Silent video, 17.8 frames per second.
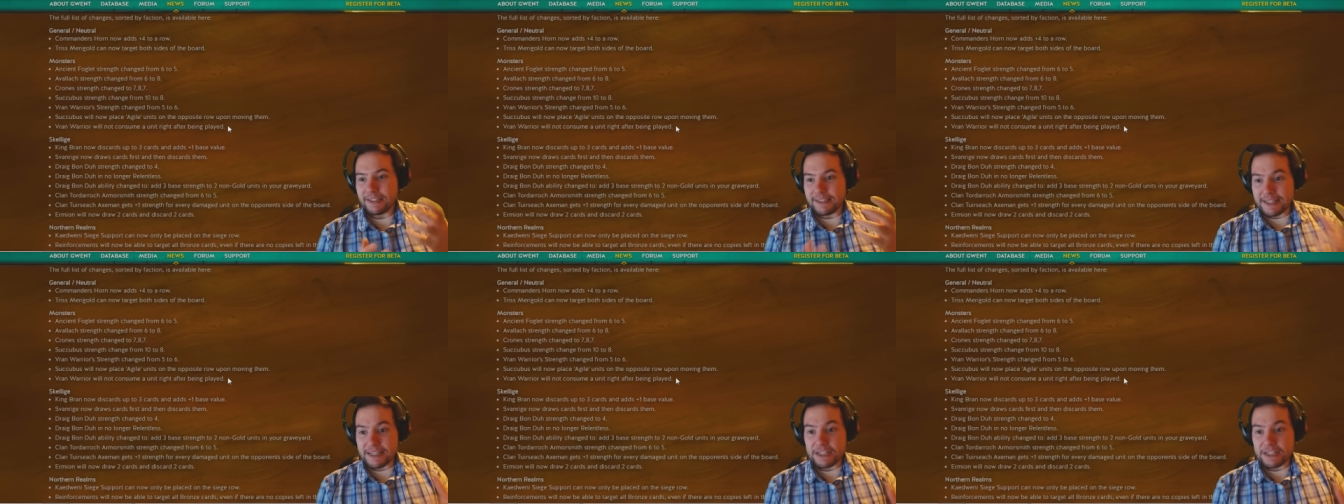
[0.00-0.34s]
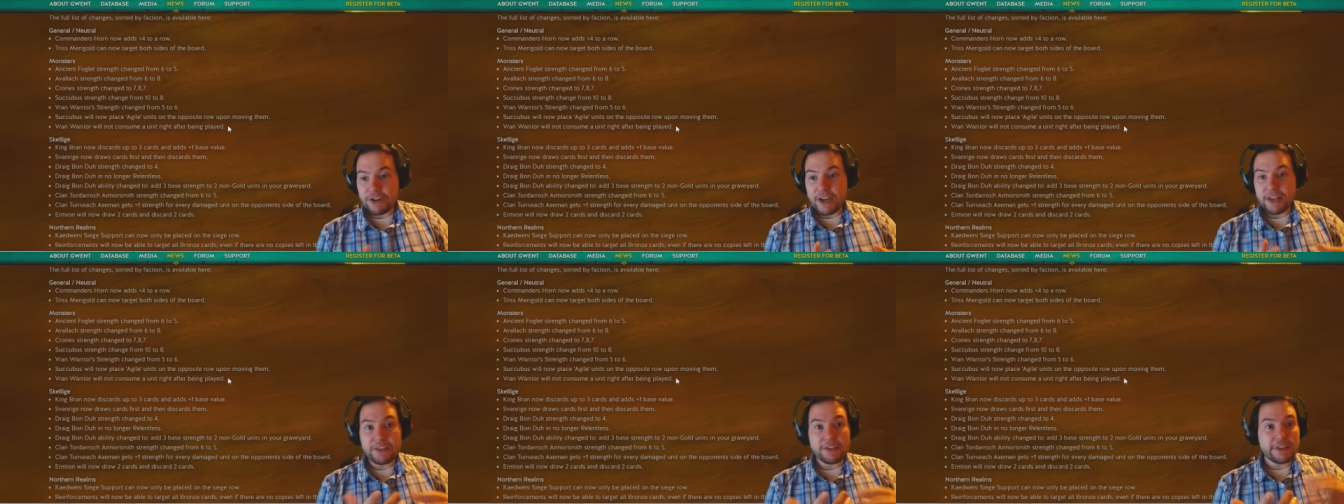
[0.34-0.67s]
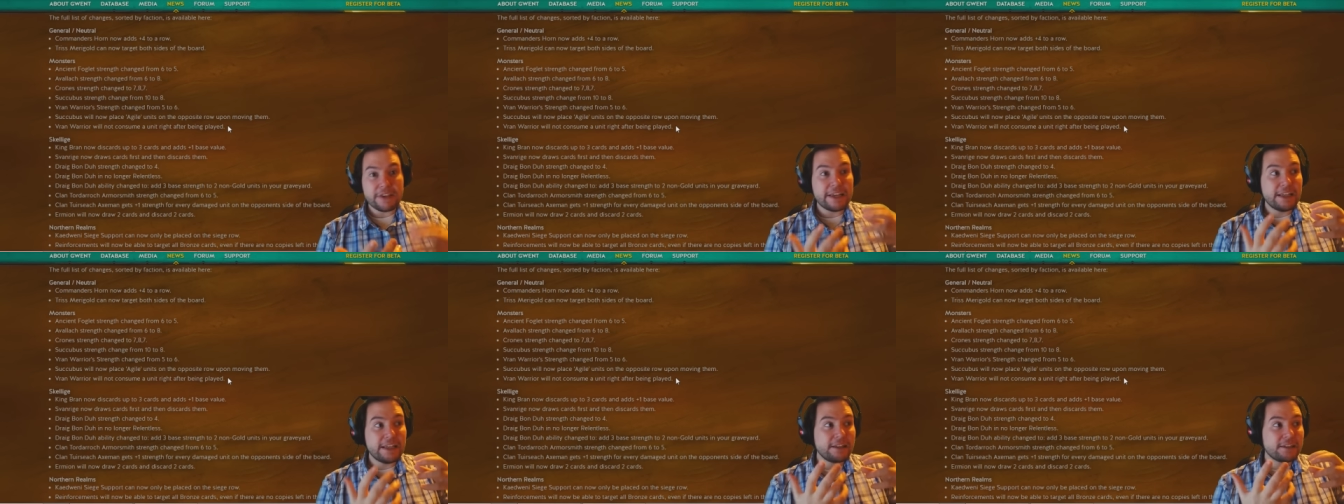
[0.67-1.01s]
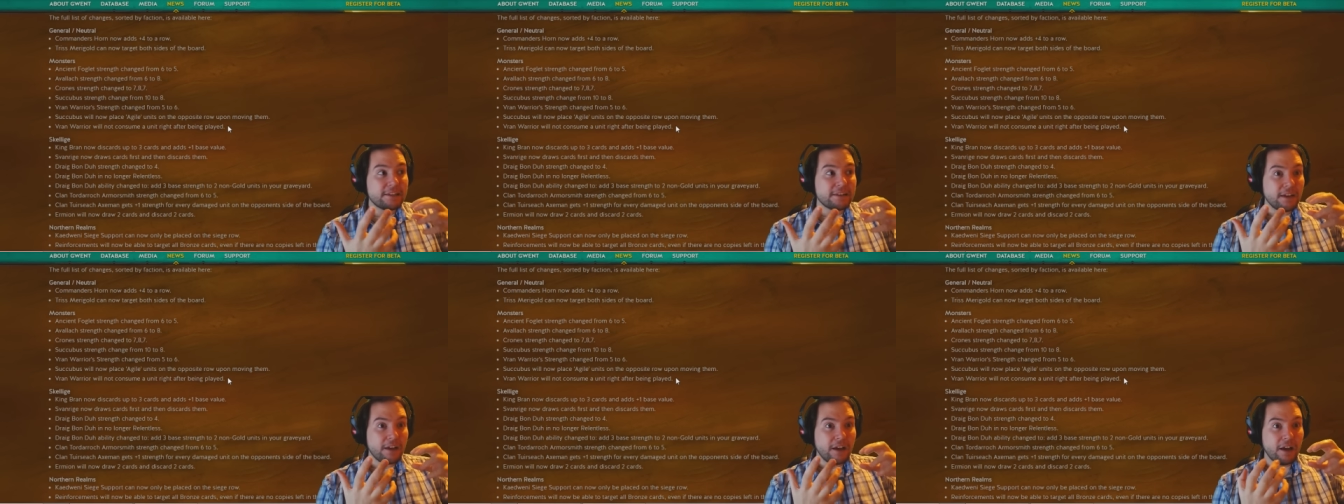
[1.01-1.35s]
6 strength
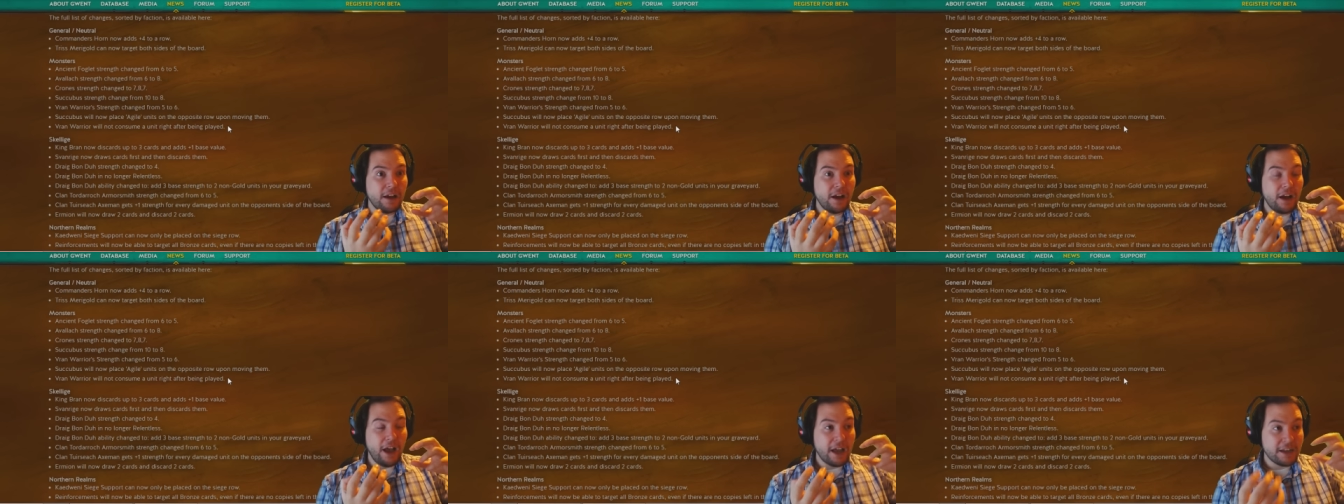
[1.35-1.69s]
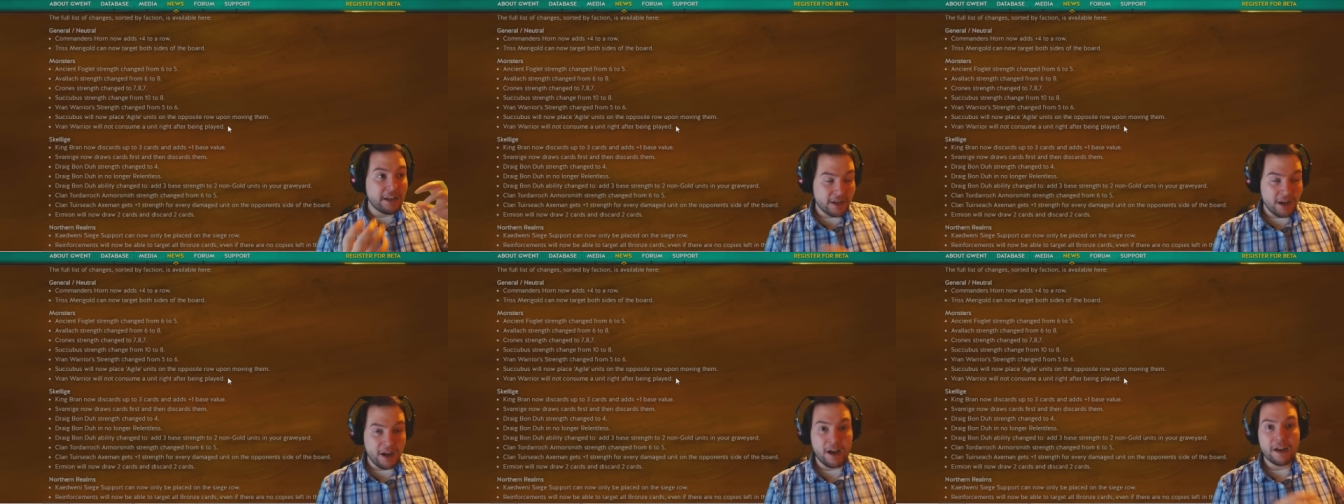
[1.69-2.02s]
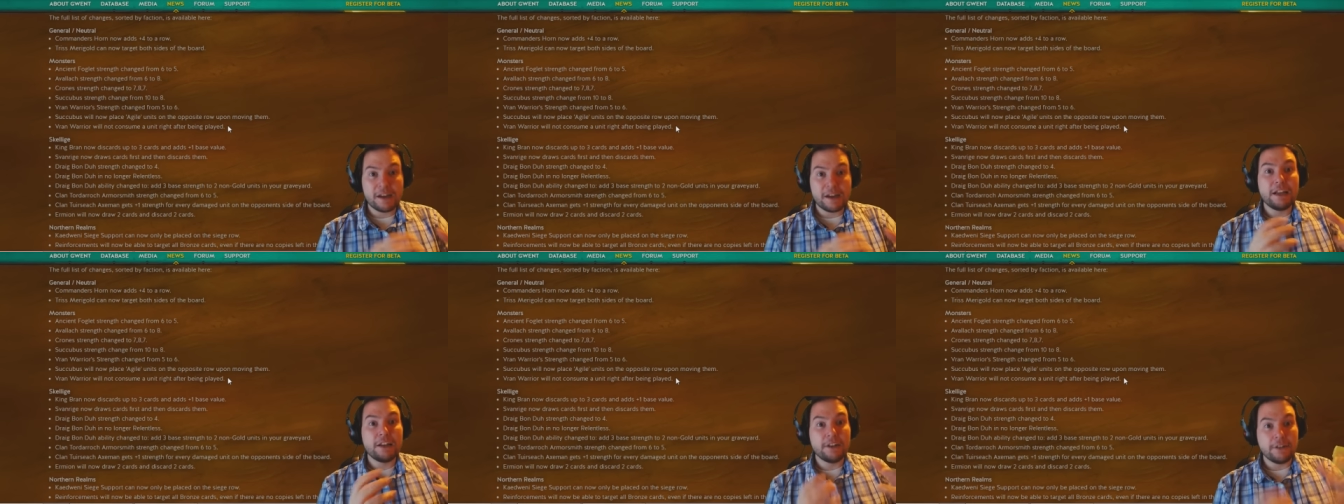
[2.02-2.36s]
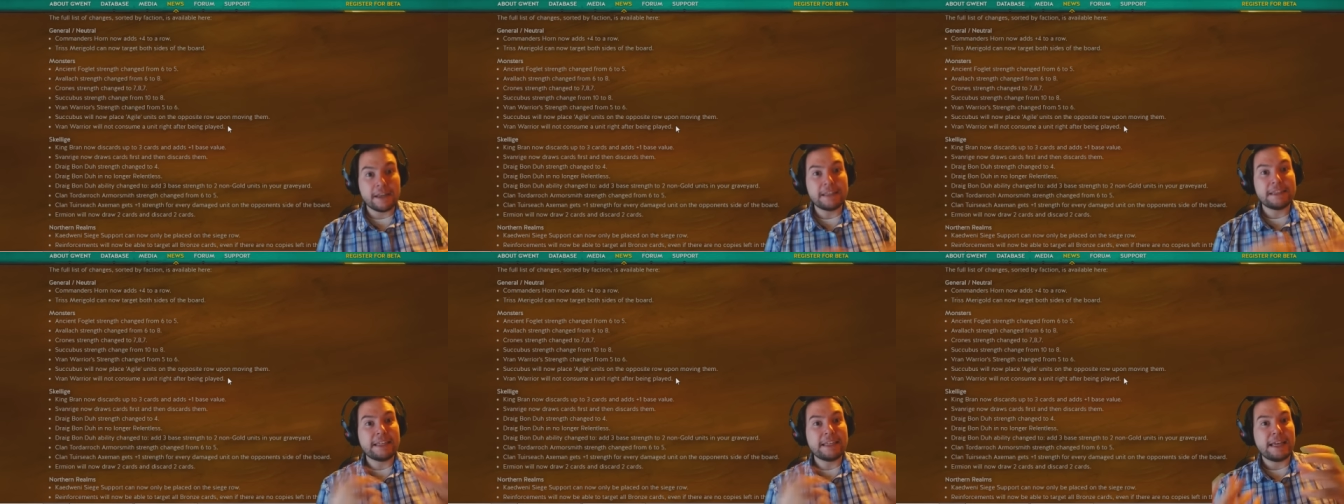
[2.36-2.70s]
is a target
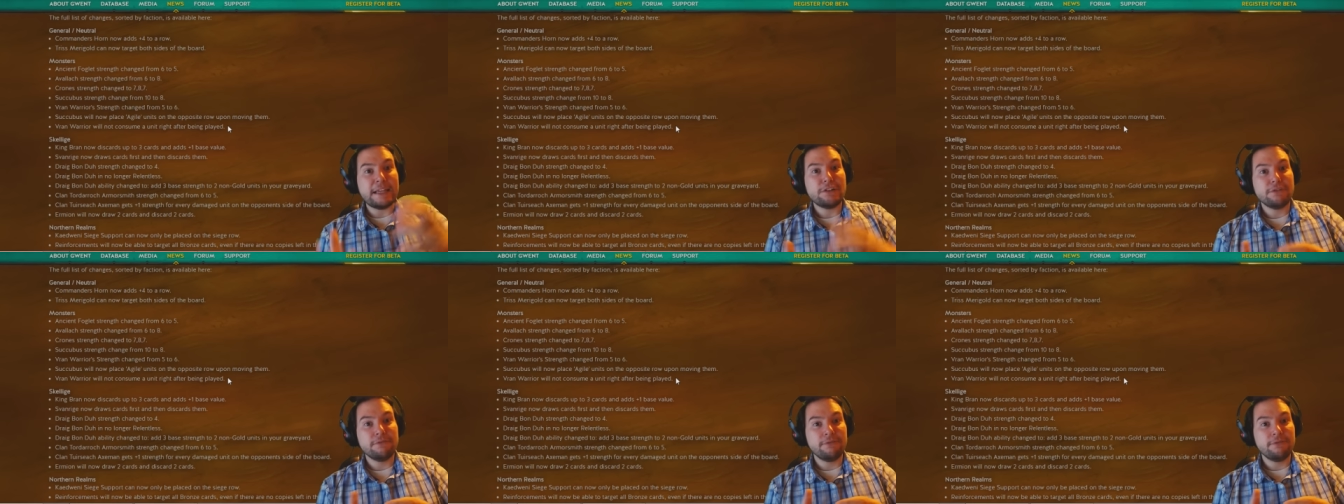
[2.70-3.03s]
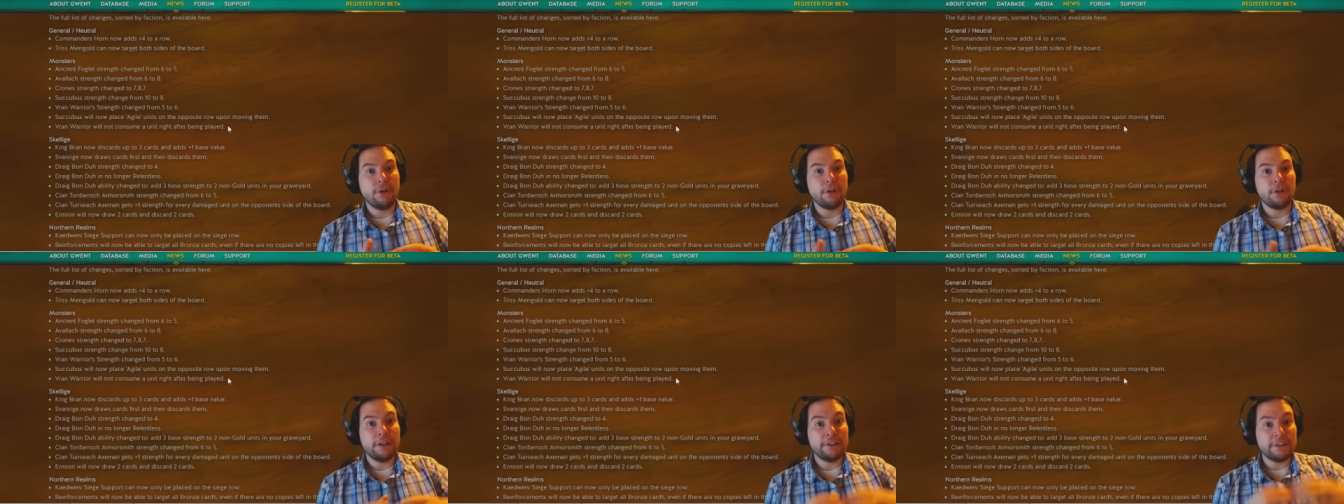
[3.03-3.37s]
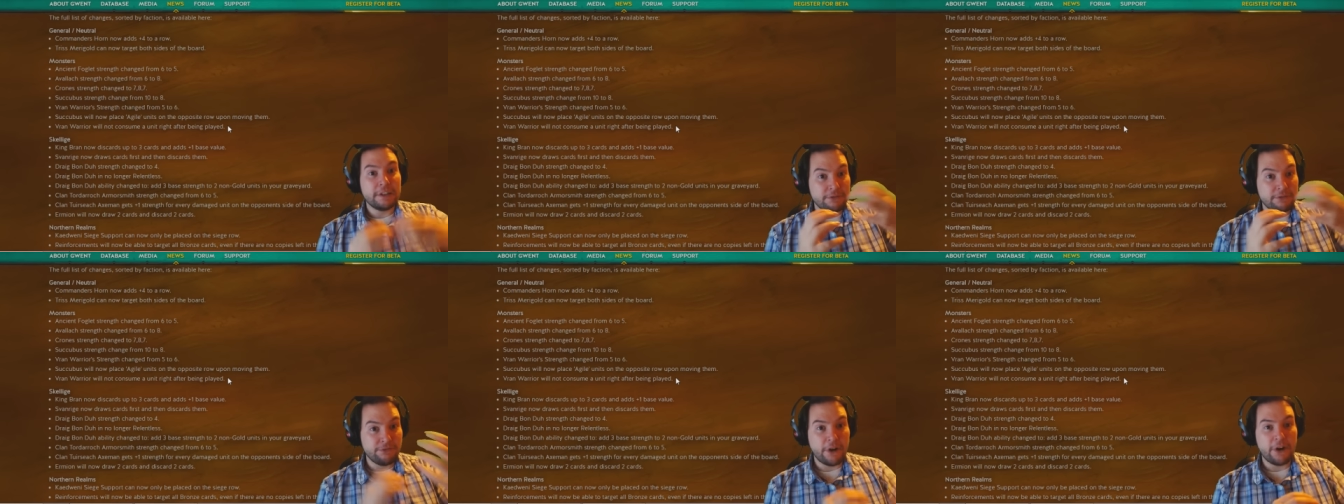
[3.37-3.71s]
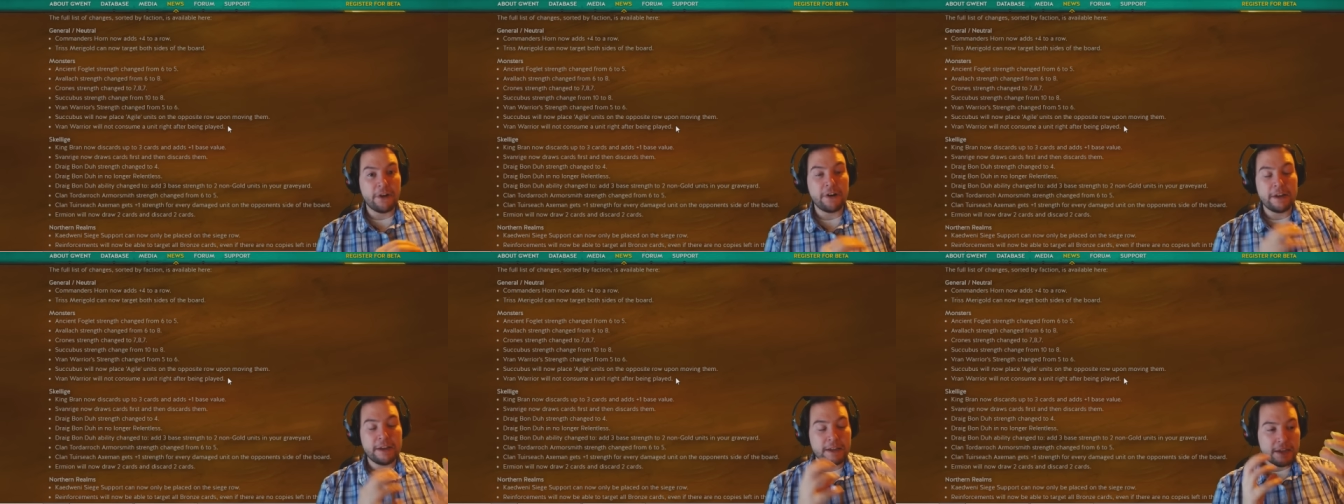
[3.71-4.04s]
like the Ancient Foglet that's
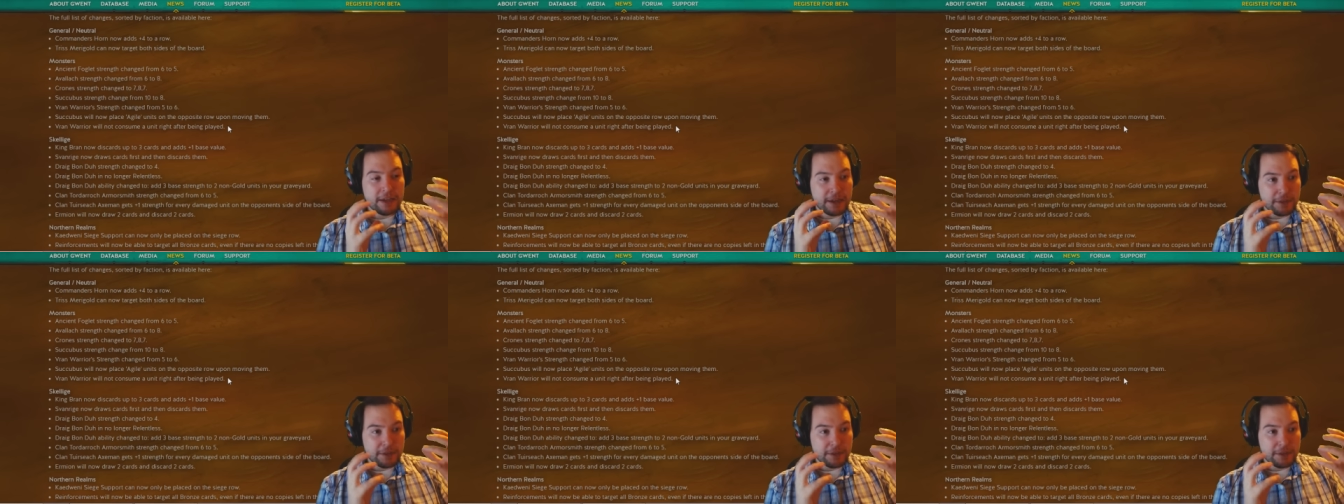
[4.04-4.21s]
very